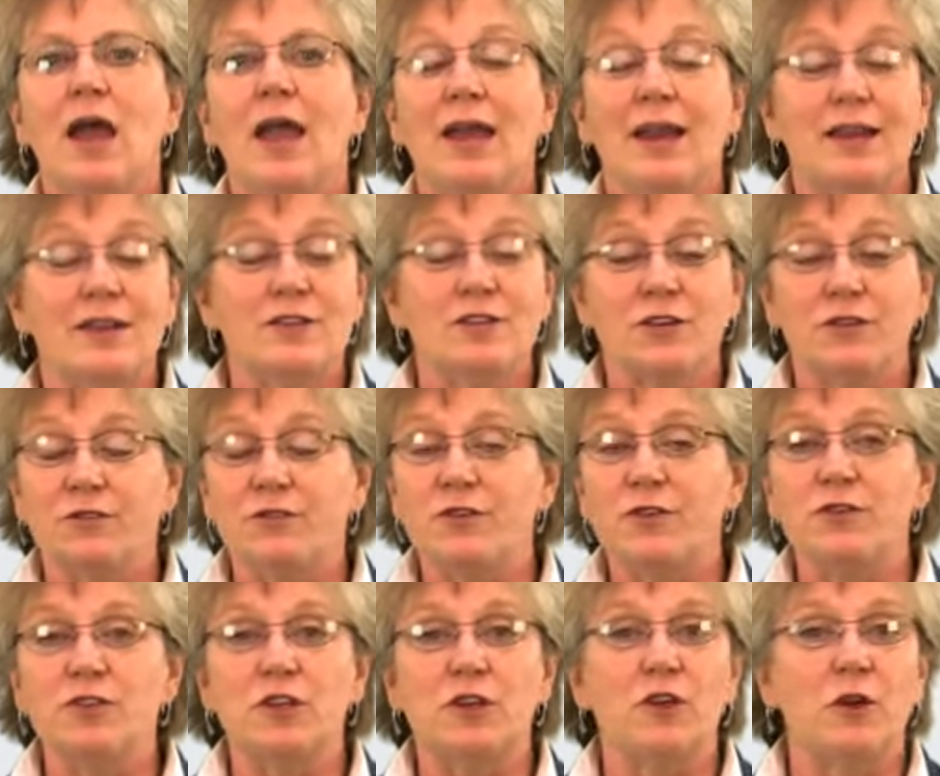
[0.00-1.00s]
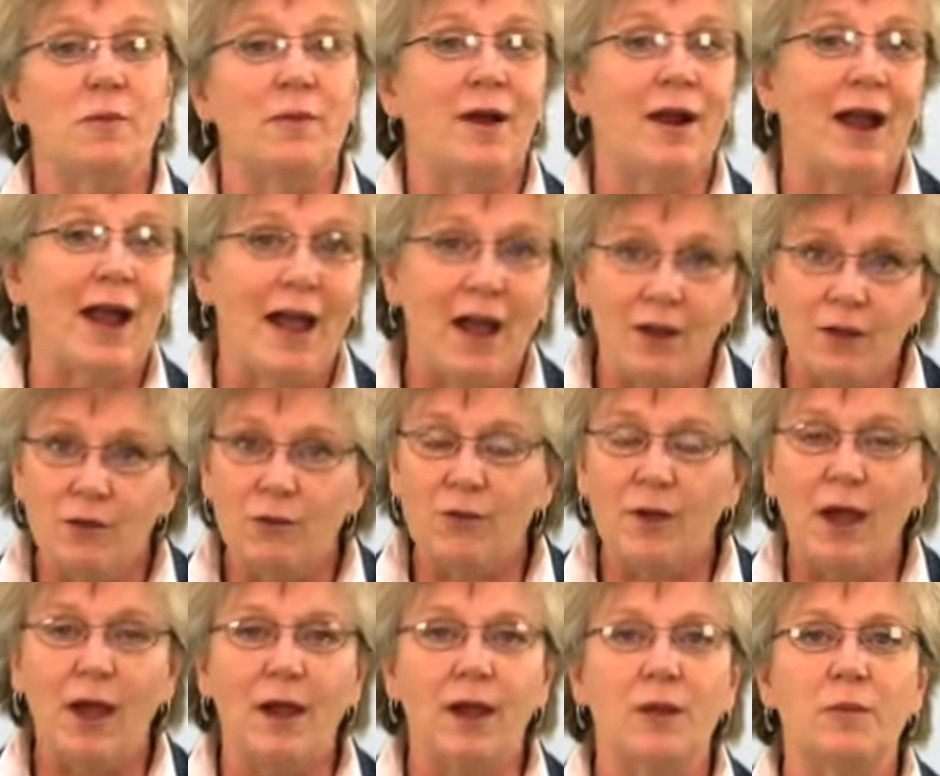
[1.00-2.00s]
It is confusing no matter how you
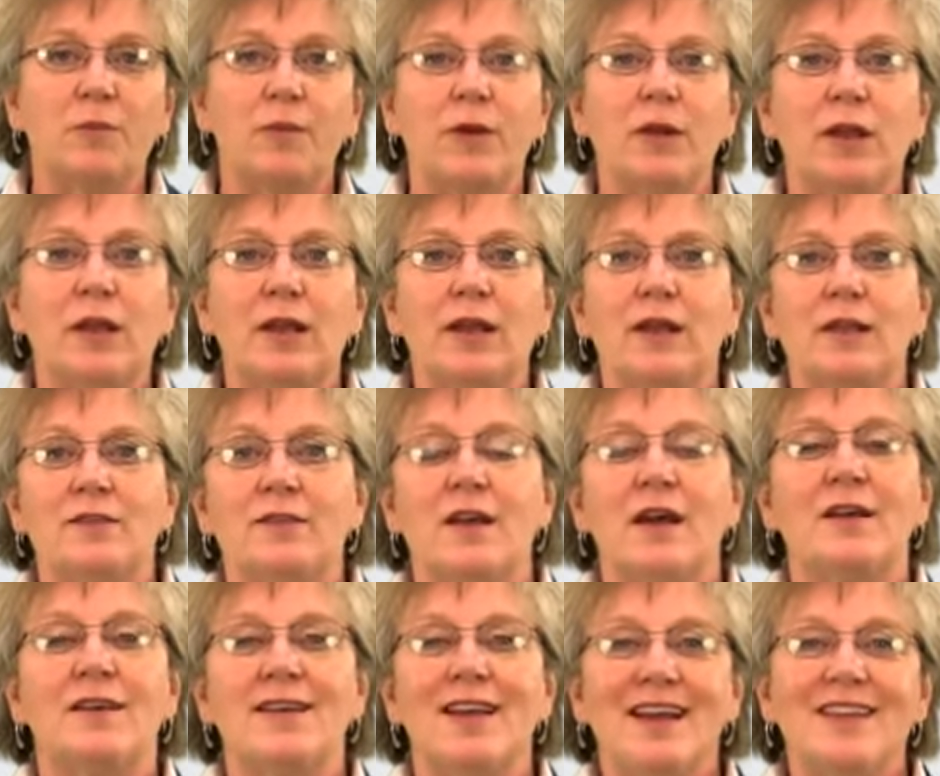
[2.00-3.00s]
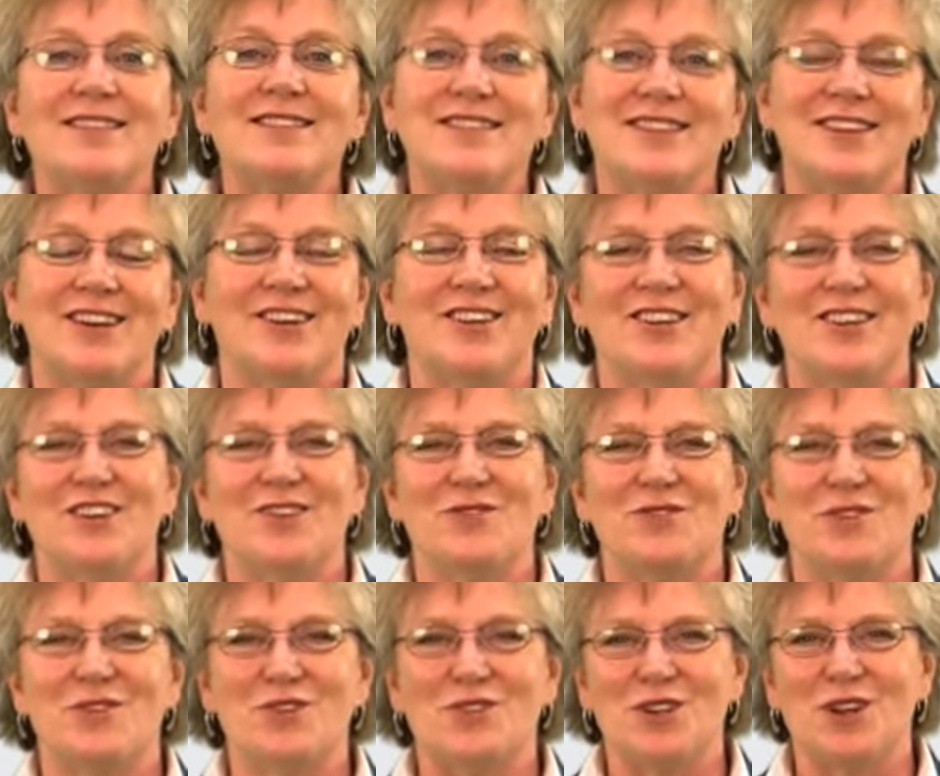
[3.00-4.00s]
cut it, but it is unnecessarily
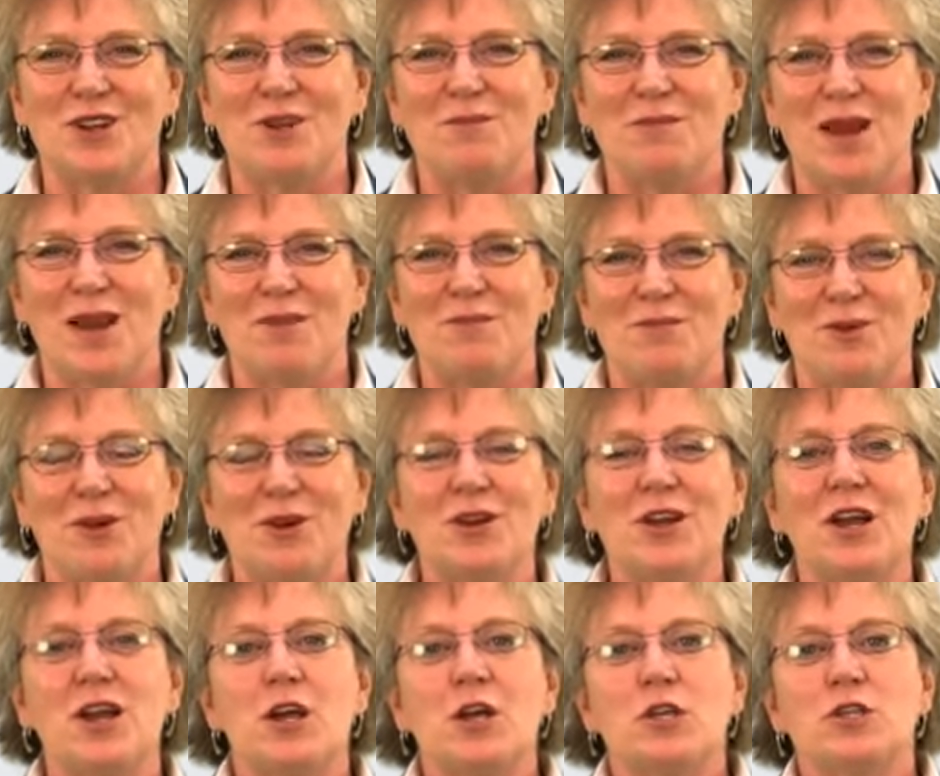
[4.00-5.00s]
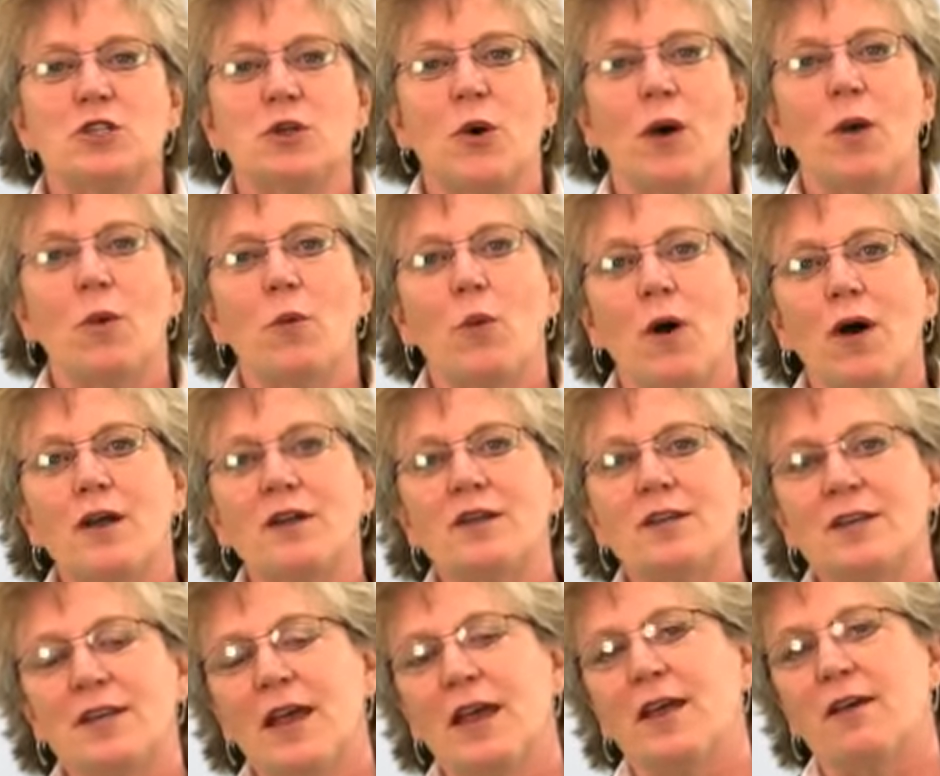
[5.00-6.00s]
confusing in my book. So I want
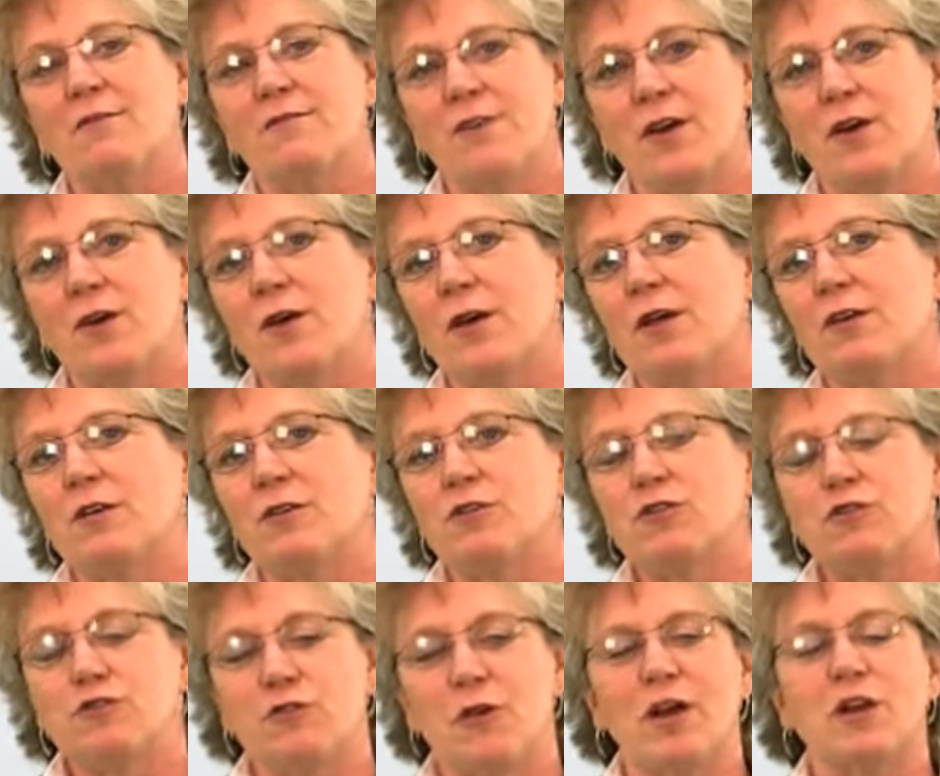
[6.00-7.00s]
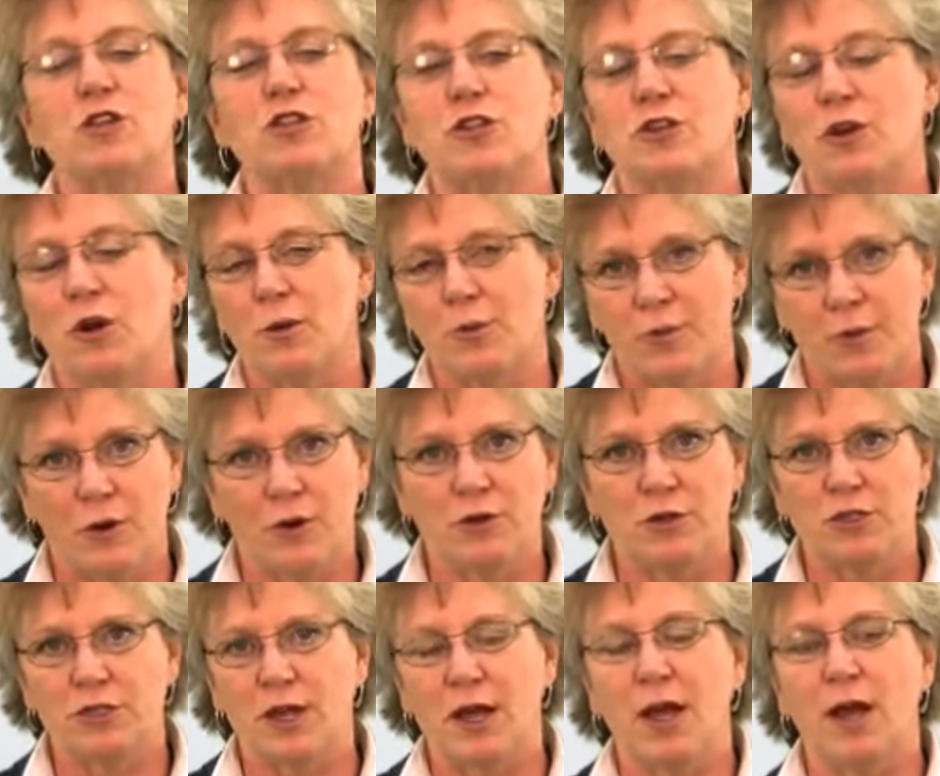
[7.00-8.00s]
to take a very structured
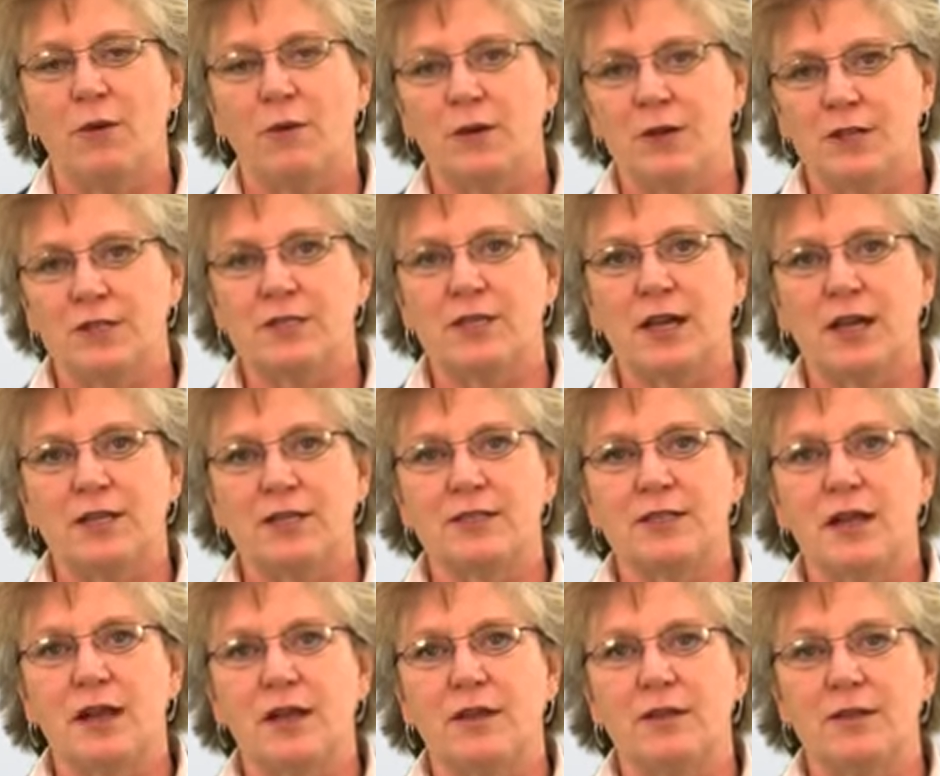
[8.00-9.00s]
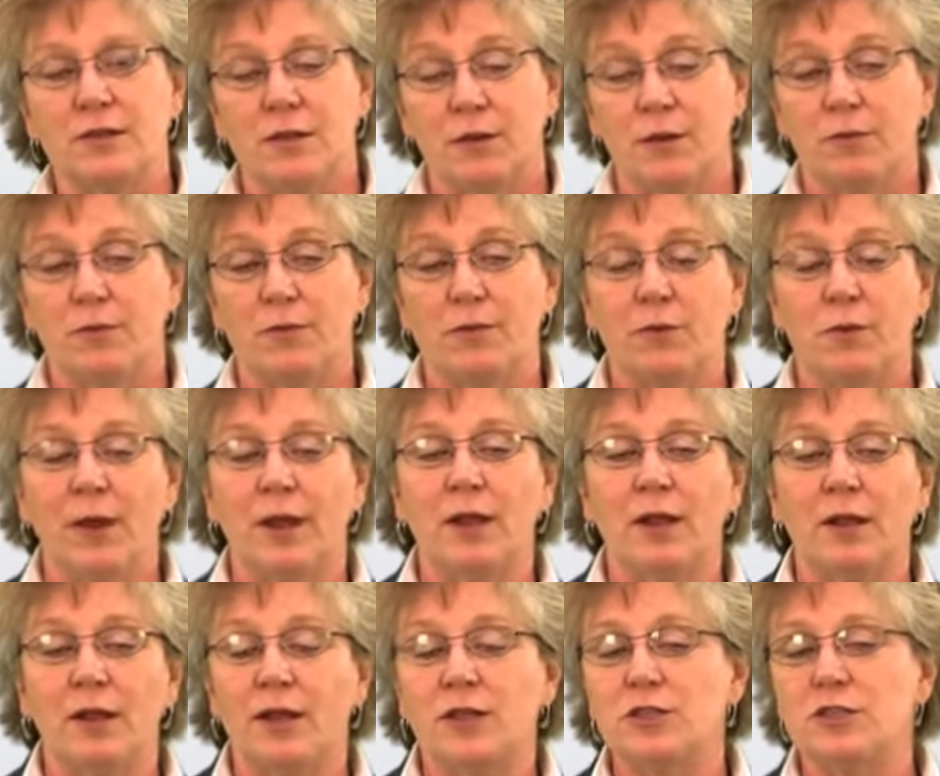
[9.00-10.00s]
approach to how we discuss the
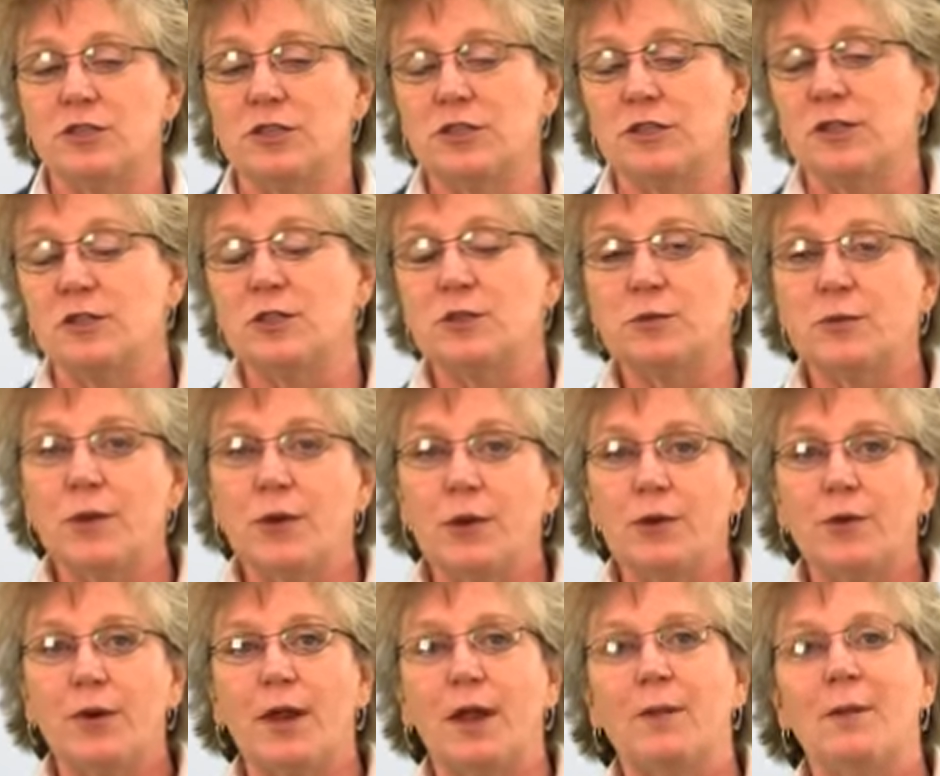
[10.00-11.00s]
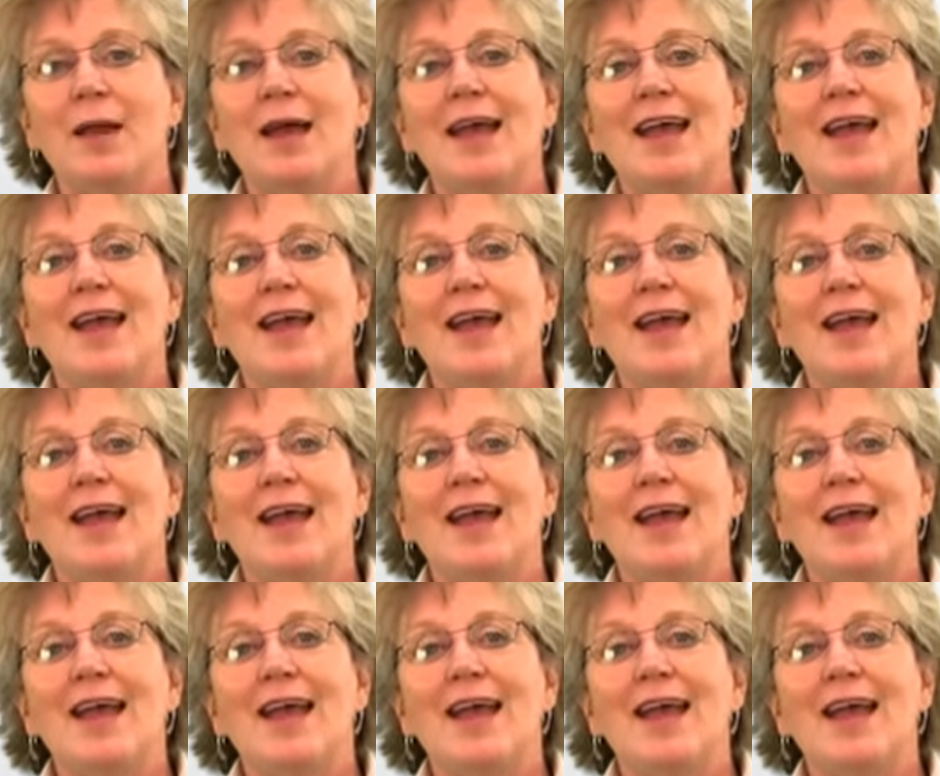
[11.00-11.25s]
regulations in this program.